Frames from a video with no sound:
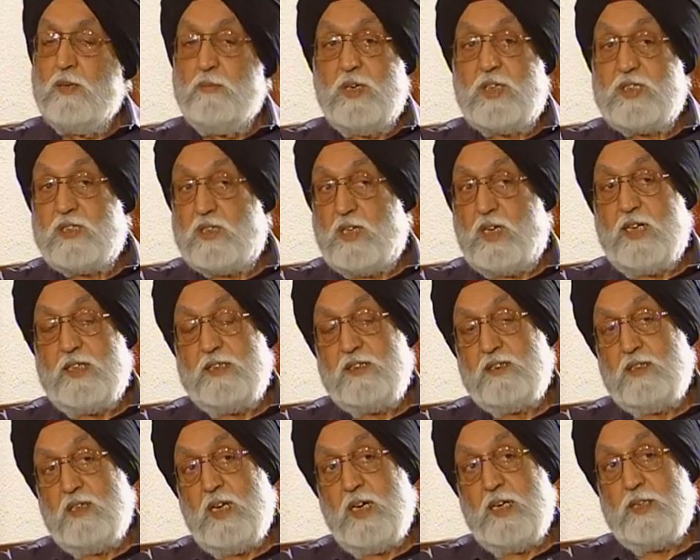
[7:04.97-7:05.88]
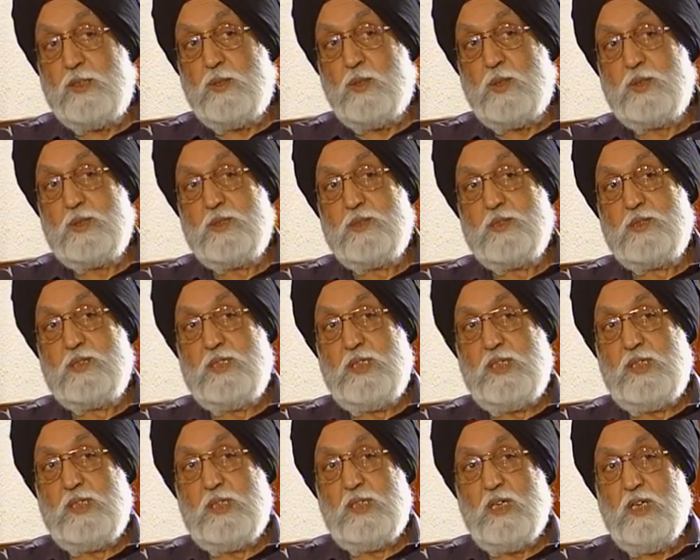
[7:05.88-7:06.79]
But I also
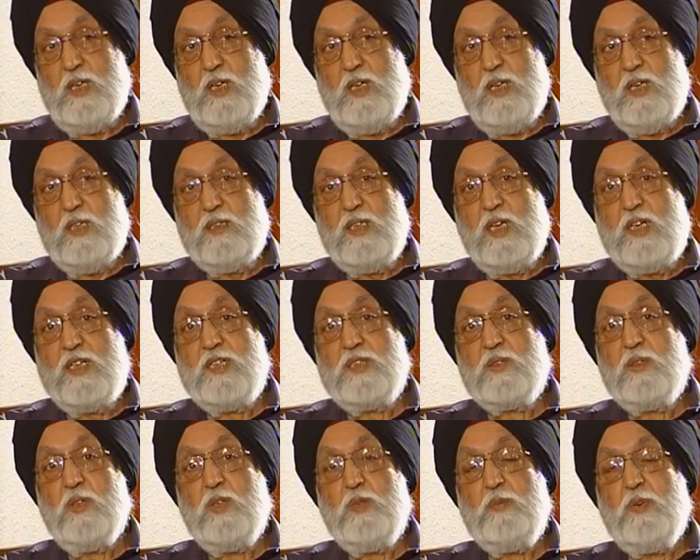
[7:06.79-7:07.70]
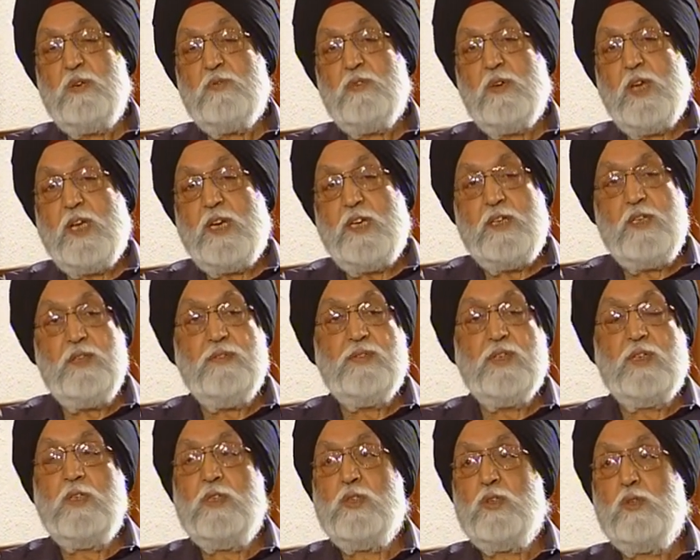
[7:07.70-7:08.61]
see that it's going to be very
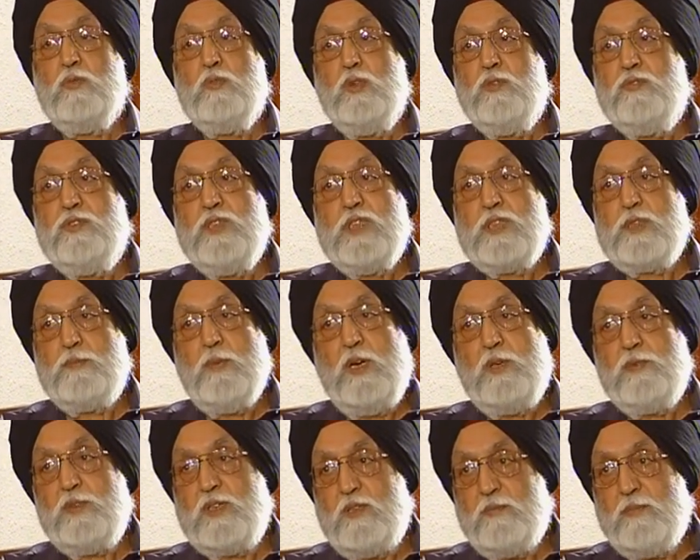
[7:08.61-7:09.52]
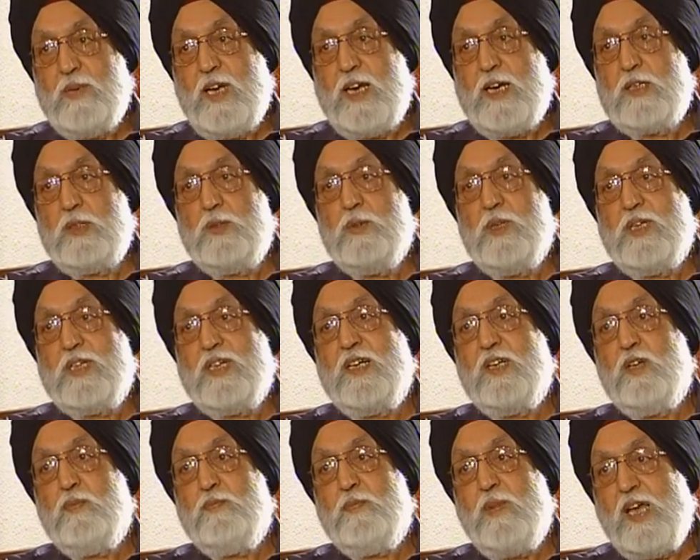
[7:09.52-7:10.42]
difficult to move this mountain back to a
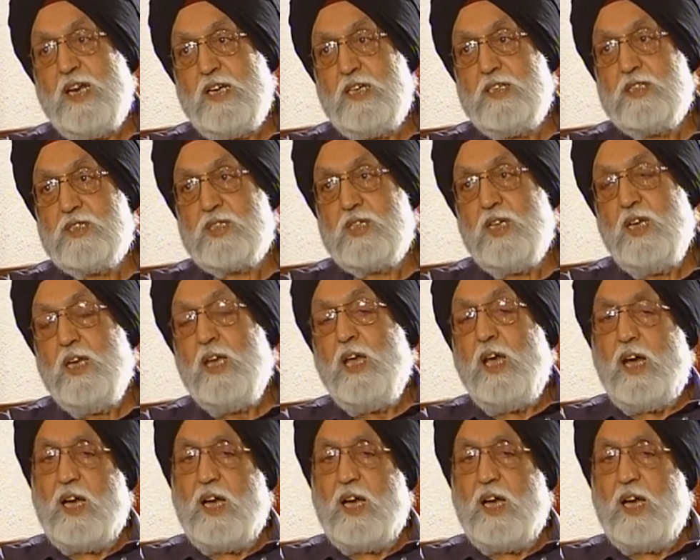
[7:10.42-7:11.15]
kind of balanced.